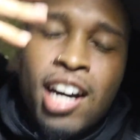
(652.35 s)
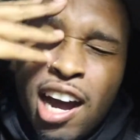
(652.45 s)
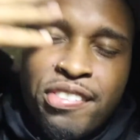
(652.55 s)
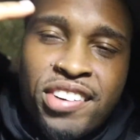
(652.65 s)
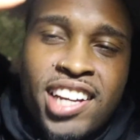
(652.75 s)

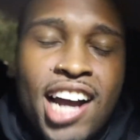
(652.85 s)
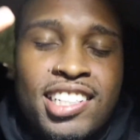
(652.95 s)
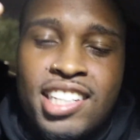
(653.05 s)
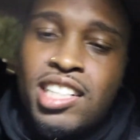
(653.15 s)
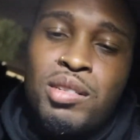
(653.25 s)
I
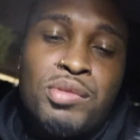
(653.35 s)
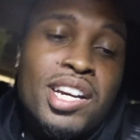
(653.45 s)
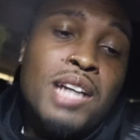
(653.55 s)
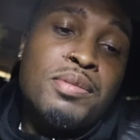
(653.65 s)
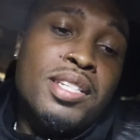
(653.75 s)
forgot to get some
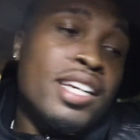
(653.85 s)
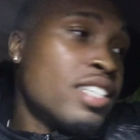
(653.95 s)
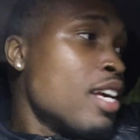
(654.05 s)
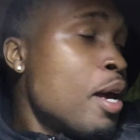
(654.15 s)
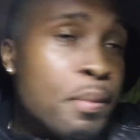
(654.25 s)
chopsticks,